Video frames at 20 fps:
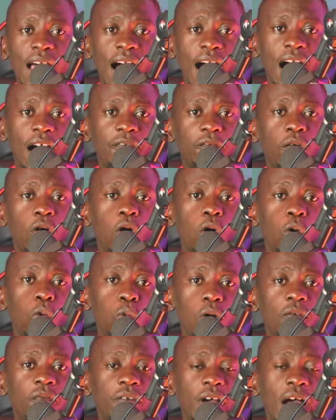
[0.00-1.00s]
for
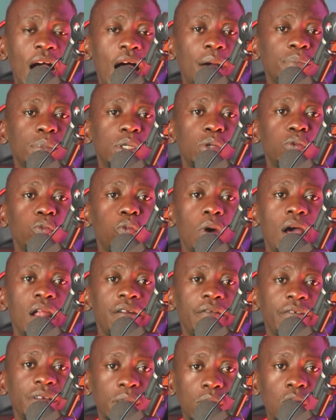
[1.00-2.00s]
Wolverhampton
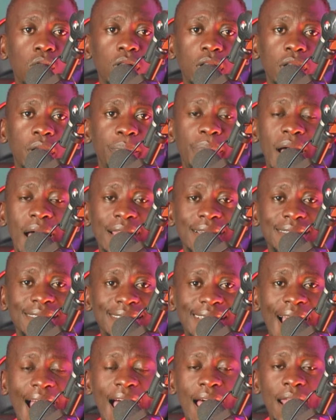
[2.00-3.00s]
Wanderers goalkeeper
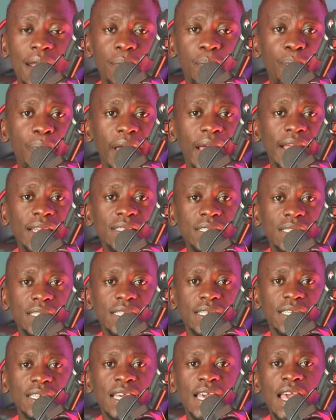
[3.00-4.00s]
Dan
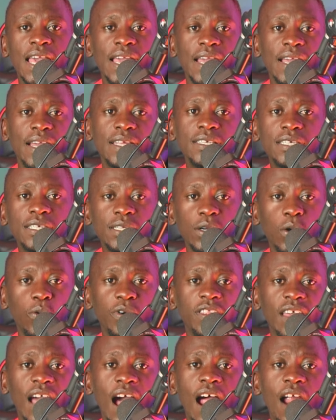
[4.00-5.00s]
Bentley. And
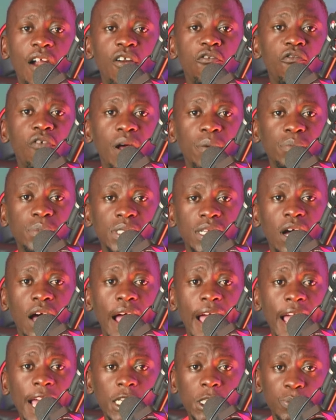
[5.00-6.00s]
with Aaron Ramsdale
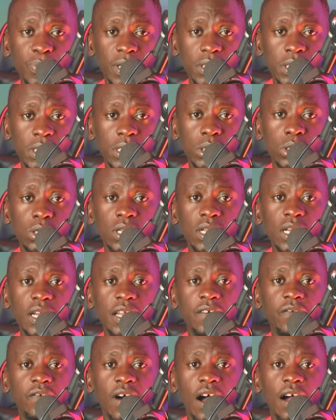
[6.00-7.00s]
expected to
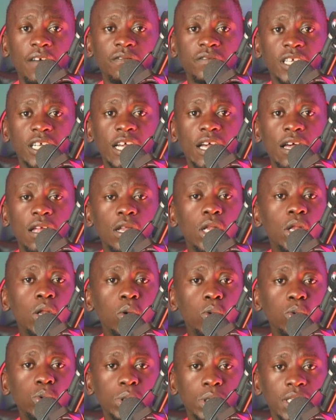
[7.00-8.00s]
leave after
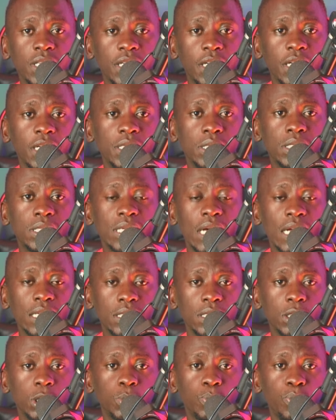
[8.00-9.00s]
losing his
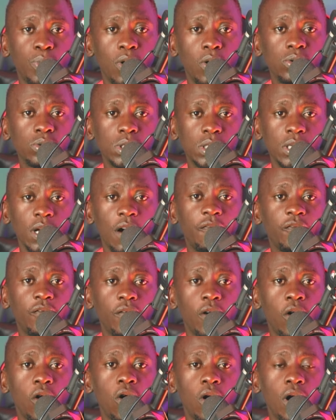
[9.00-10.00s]
starting spot
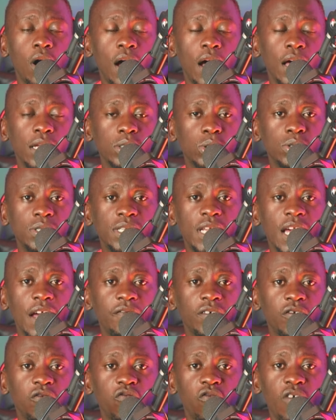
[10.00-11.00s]
to
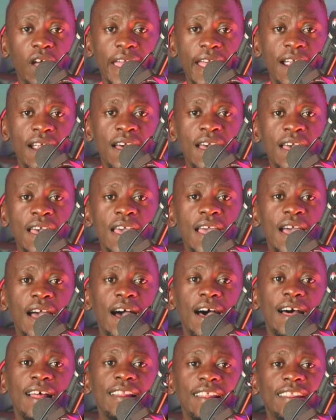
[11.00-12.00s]
David Raya,
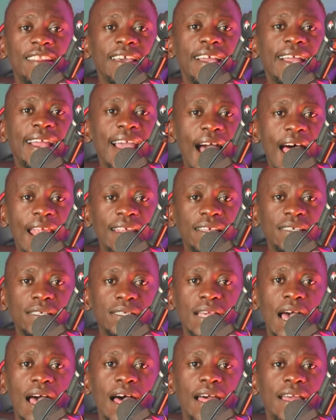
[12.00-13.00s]
the
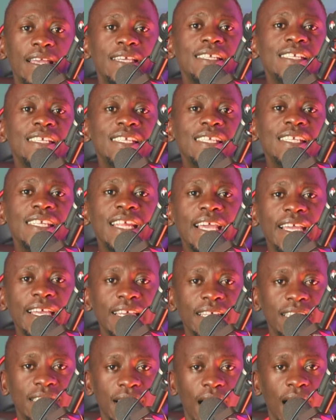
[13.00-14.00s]
Gunners are in need in need